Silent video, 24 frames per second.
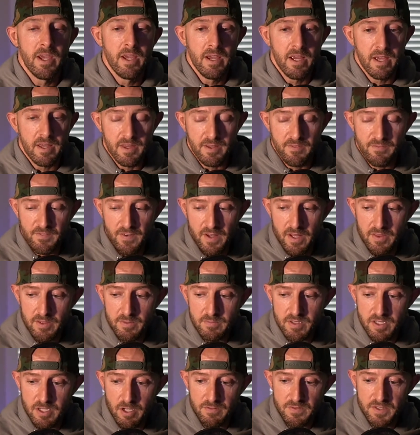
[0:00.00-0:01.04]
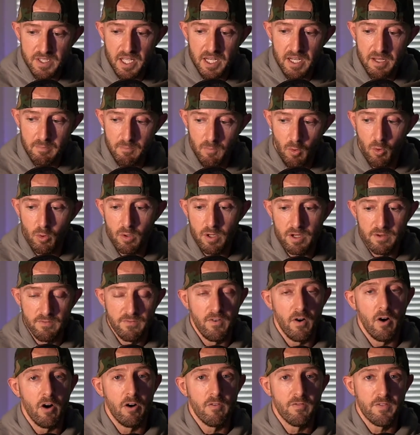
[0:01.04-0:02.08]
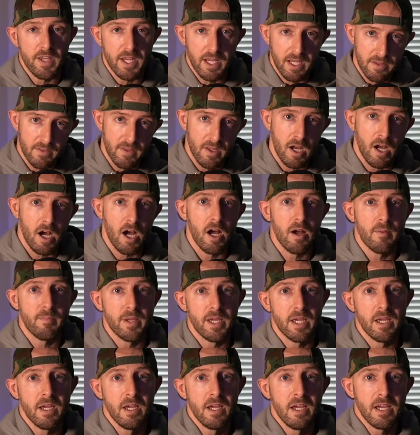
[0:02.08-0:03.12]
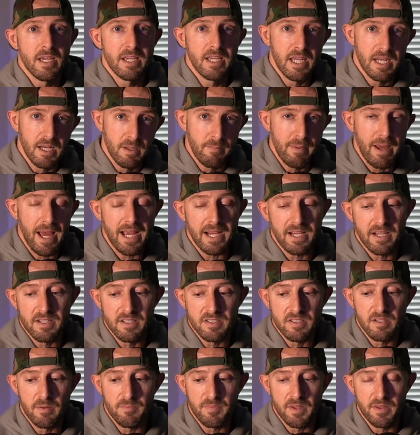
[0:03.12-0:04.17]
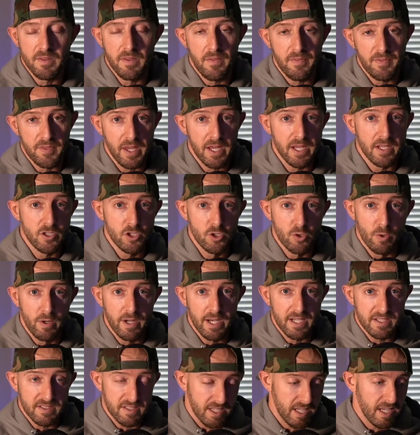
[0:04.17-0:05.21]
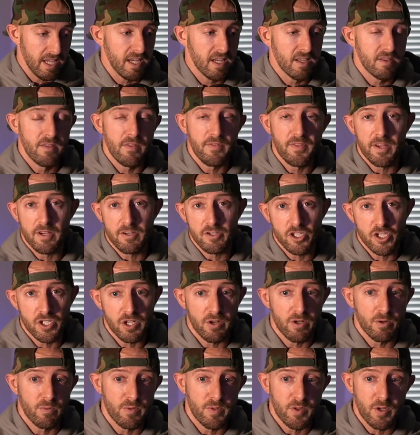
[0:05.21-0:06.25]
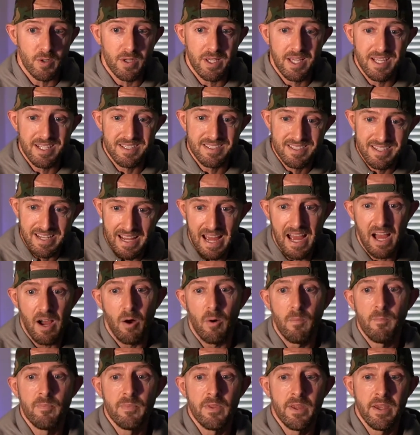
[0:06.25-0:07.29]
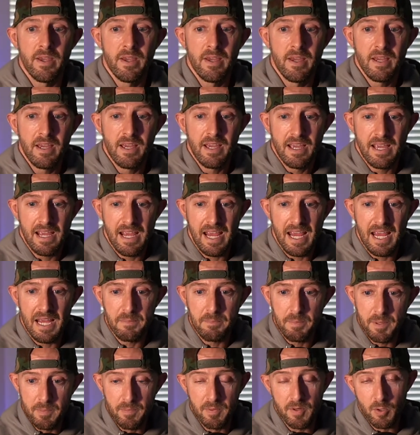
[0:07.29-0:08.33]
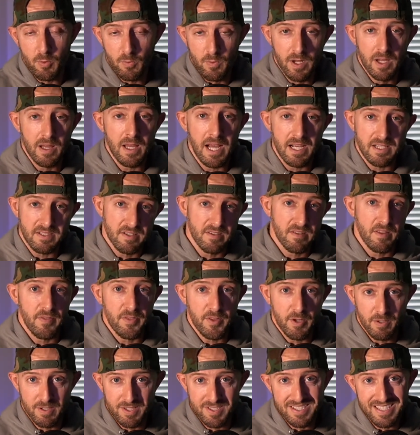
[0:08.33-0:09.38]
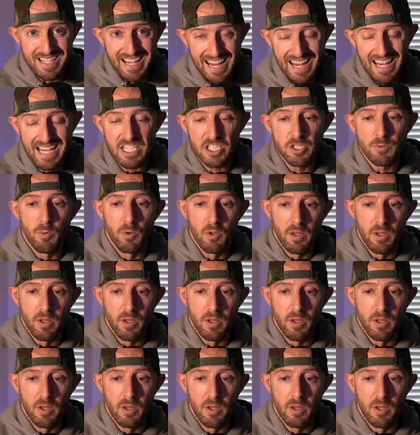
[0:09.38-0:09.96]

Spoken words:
and they found themselves getting more involved in the hobby, getting back into something that they enjoyed as a kid that they are sharing with their kids now. And people are realizing that there is tangible